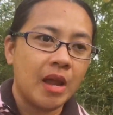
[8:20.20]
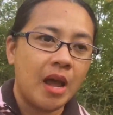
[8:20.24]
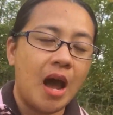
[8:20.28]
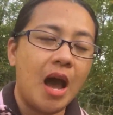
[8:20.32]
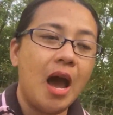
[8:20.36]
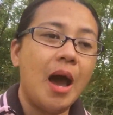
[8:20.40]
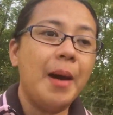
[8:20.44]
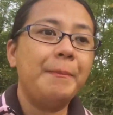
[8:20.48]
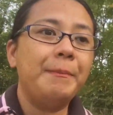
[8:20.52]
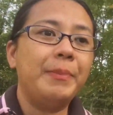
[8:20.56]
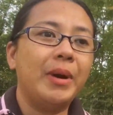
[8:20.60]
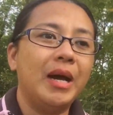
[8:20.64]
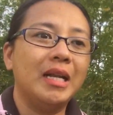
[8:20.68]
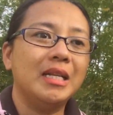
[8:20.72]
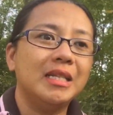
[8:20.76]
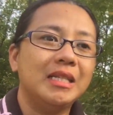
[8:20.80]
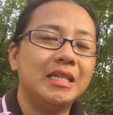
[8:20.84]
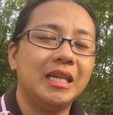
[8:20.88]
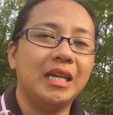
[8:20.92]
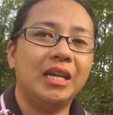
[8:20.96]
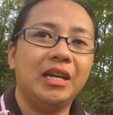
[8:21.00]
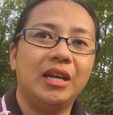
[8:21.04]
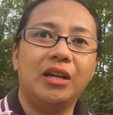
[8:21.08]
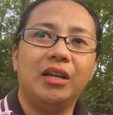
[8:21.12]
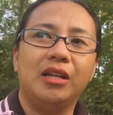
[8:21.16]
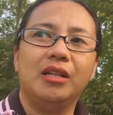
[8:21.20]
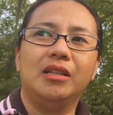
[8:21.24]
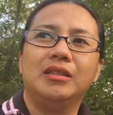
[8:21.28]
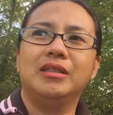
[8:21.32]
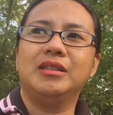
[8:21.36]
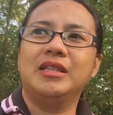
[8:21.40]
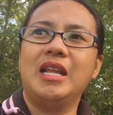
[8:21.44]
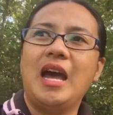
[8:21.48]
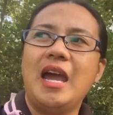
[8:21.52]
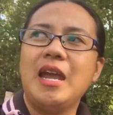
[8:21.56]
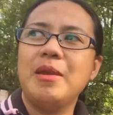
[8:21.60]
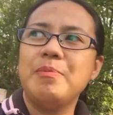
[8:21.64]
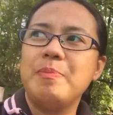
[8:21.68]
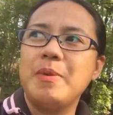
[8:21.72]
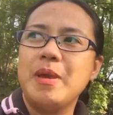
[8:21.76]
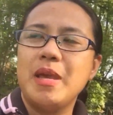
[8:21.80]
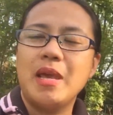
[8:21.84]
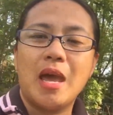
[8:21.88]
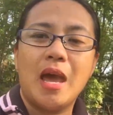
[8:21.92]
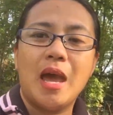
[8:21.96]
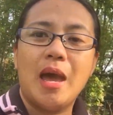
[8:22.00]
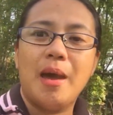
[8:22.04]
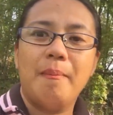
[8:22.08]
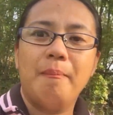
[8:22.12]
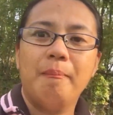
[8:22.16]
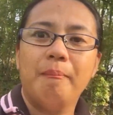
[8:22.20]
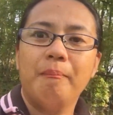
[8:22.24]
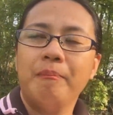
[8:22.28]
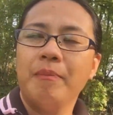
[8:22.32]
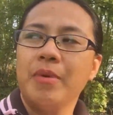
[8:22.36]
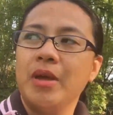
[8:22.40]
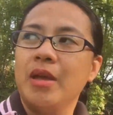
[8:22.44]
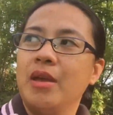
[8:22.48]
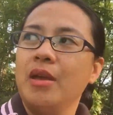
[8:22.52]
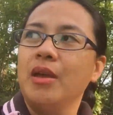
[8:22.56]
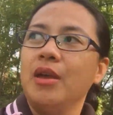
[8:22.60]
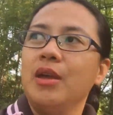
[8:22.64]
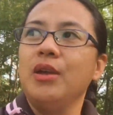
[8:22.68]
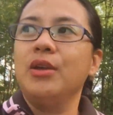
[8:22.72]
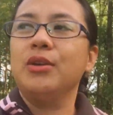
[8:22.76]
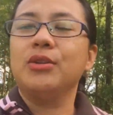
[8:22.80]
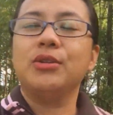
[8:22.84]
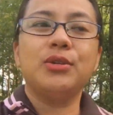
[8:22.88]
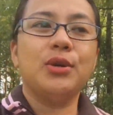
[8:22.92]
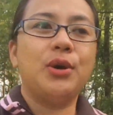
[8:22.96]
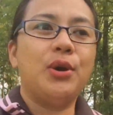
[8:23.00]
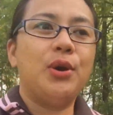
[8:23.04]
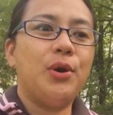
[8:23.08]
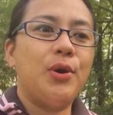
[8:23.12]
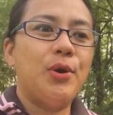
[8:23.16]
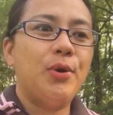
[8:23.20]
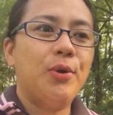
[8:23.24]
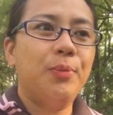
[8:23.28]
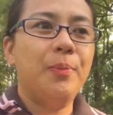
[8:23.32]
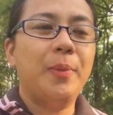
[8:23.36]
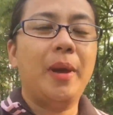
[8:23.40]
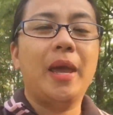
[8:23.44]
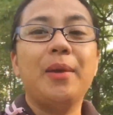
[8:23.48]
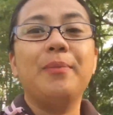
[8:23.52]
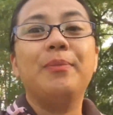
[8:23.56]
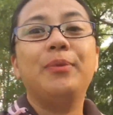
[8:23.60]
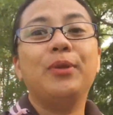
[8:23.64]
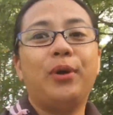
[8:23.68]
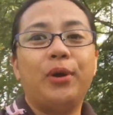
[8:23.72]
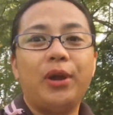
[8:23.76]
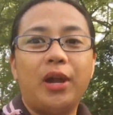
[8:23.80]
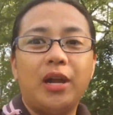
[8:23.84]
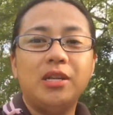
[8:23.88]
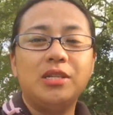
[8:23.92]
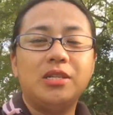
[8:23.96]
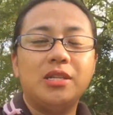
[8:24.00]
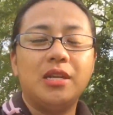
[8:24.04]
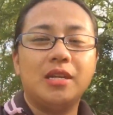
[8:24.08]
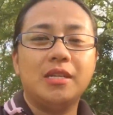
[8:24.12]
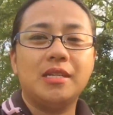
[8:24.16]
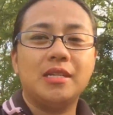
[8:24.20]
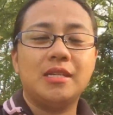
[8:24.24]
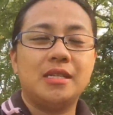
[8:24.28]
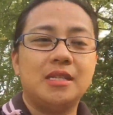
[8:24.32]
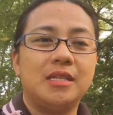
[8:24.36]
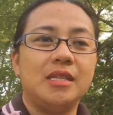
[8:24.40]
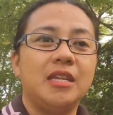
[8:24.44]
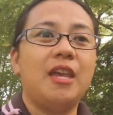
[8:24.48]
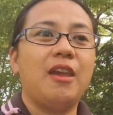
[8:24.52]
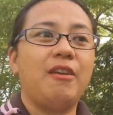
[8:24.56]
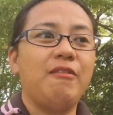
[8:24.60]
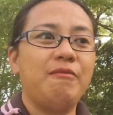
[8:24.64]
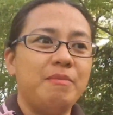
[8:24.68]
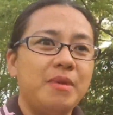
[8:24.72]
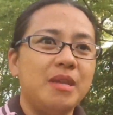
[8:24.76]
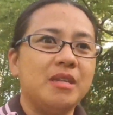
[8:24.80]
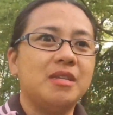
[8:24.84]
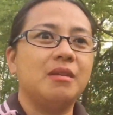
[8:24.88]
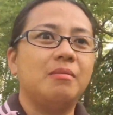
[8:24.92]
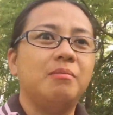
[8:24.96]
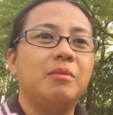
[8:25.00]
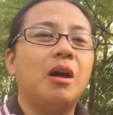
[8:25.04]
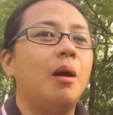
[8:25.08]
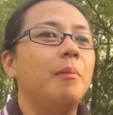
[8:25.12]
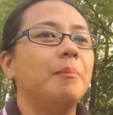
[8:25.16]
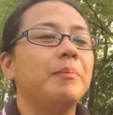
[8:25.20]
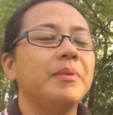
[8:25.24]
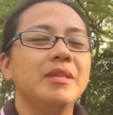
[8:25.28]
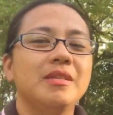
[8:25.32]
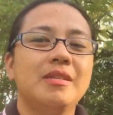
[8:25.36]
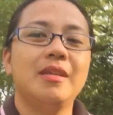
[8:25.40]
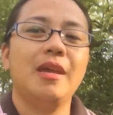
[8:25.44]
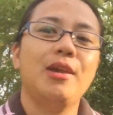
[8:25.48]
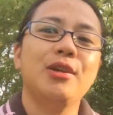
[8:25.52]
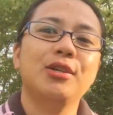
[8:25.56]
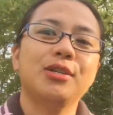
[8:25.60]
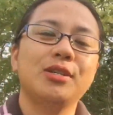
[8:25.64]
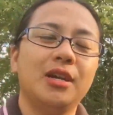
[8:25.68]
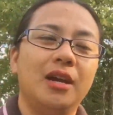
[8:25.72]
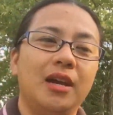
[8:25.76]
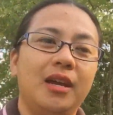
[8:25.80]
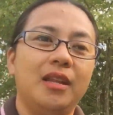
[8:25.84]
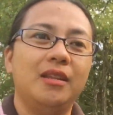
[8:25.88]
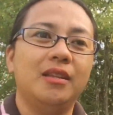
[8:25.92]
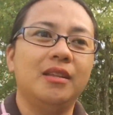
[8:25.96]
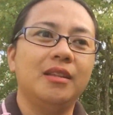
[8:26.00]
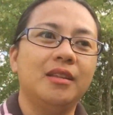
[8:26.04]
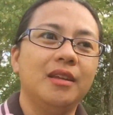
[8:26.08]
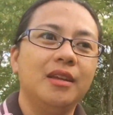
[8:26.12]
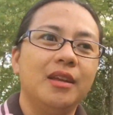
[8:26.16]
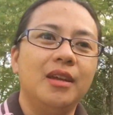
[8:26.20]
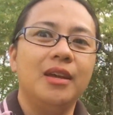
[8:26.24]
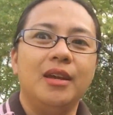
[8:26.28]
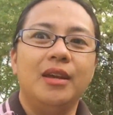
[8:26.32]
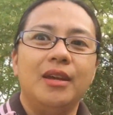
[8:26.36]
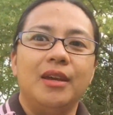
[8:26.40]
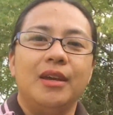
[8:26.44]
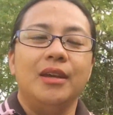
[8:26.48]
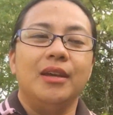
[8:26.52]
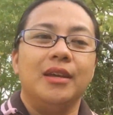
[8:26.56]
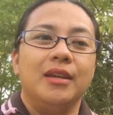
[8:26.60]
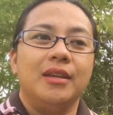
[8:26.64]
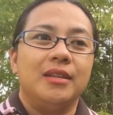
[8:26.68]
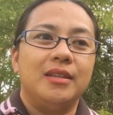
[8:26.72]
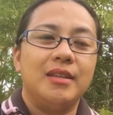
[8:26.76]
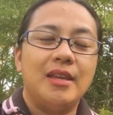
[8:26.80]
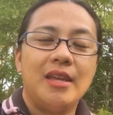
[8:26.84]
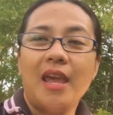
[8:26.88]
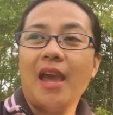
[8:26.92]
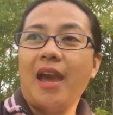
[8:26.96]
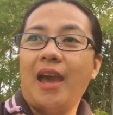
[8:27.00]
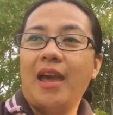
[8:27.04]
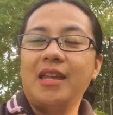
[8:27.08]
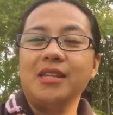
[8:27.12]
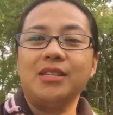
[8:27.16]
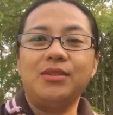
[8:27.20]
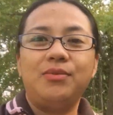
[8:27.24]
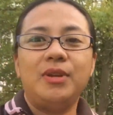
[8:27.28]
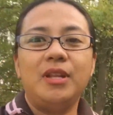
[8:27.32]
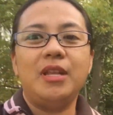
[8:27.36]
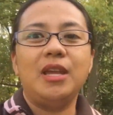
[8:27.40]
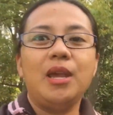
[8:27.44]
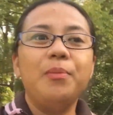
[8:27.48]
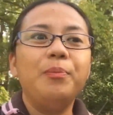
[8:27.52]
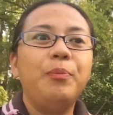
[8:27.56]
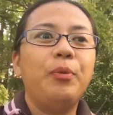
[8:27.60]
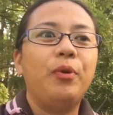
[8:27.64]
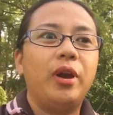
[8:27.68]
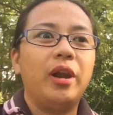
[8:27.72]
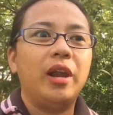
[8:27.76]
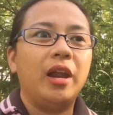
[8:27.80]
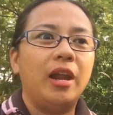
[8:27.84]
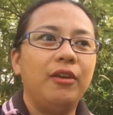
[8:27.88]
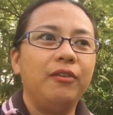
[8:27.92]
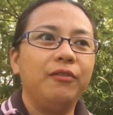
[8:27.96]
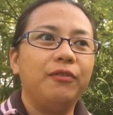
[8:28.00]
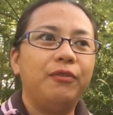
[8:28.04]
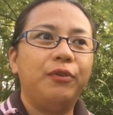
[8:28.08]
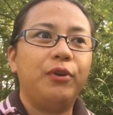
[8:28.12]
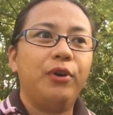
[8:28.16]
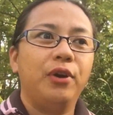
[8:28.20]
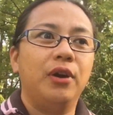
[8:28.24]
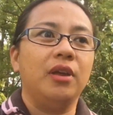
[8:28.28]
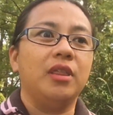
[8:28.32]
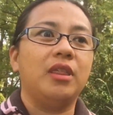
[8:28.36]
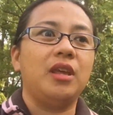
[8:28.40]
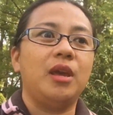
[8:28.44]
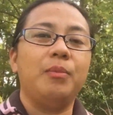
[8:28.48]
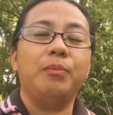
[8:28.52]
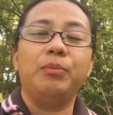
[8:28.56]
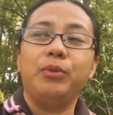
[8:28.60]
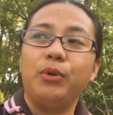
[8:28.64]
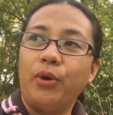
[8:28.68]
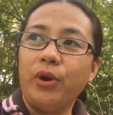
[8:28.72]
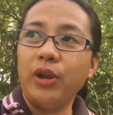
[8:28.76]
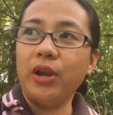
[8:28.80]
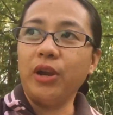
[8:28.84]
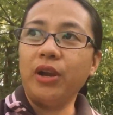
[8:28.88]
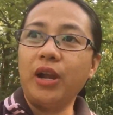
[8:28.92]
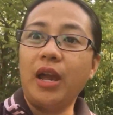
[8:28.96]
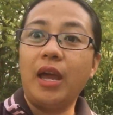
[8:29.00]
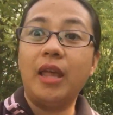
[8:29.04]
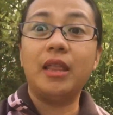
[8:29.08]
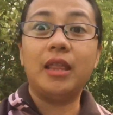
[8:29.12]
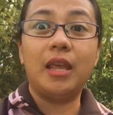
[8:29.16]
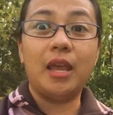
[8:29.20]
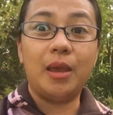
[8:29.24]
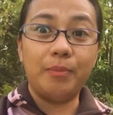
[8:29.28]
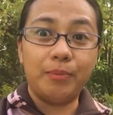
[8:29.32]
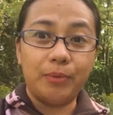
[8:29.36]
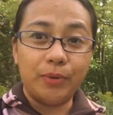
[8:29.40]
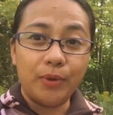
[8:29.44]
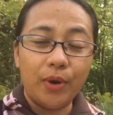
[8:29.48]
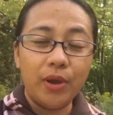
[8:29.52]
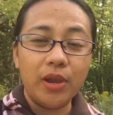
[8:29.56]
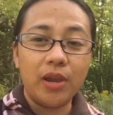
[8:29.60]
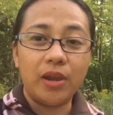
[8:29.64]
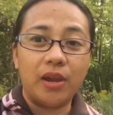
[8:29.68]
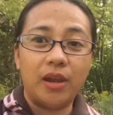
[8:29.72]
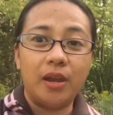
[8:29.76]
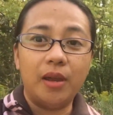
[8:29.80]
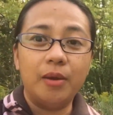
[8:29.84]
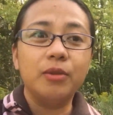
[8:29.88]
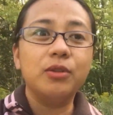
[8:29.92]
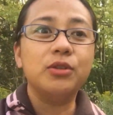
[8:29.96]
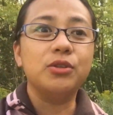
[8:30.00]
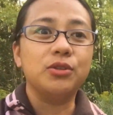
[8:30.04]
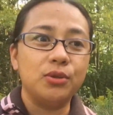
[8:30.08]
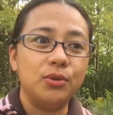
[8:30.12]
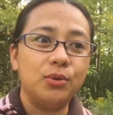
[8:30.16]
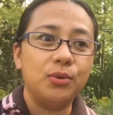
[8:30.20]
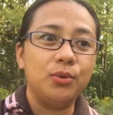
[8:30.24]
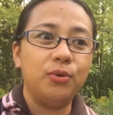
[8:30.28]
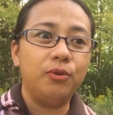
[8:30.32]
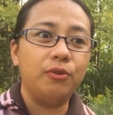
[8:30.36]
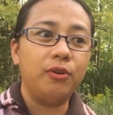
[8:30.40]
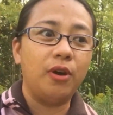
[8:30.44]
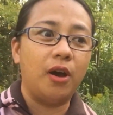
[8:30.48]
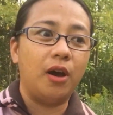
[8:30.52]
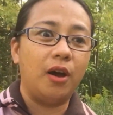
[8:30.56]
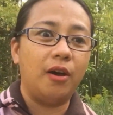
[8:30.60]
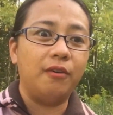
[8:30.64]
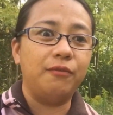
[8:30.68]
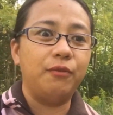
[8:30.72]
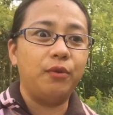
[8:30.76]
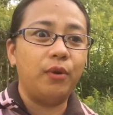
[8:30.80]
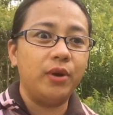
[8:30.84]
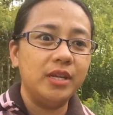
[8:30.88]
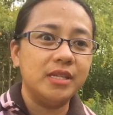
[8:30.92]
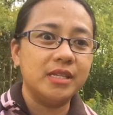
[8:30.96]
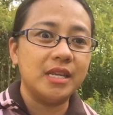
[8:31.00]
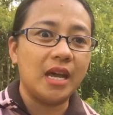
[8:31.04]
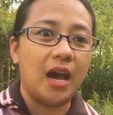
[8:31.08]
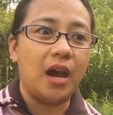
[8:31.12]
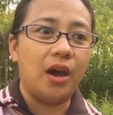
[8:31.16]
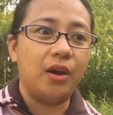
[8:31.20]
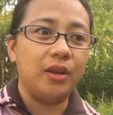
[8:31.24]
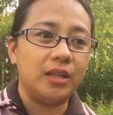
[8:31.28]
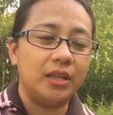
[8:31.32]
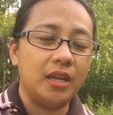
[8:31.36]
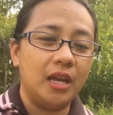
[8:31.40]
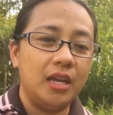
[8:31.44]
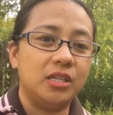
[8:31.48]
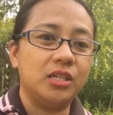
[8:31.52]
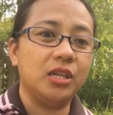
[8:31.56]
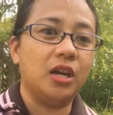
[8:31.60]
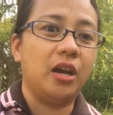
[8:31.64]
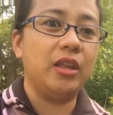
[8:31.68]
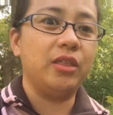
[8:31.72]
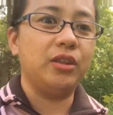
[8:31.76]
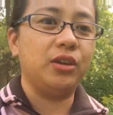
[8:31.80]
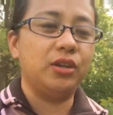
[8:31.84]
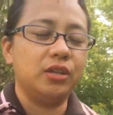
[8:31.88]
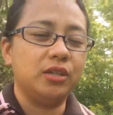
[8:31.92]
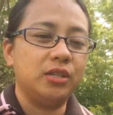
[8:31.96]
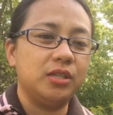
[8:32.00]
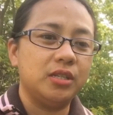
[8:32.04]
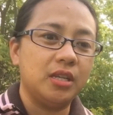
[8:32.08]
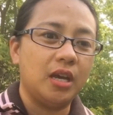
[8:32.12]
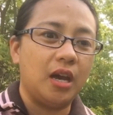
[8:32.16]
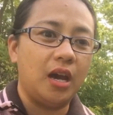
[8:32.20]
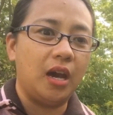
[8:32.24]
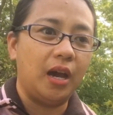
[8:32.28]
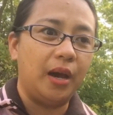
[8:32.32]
up until 9 p.m. So my employer just gave me some compensation. So yeah, it's really important for the employer and the employee to voice out each other's